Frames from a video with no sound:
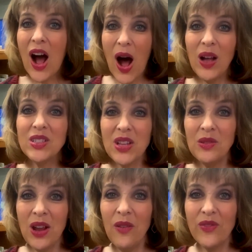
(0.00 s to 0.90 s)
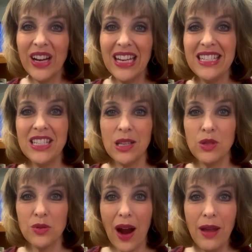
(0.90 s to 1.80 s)
Also, don't forget to
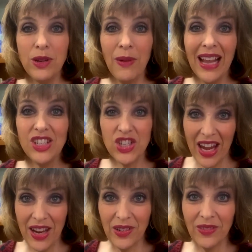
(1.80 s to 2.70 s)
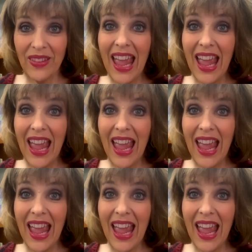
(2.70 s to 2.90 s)
subscribe to my channel.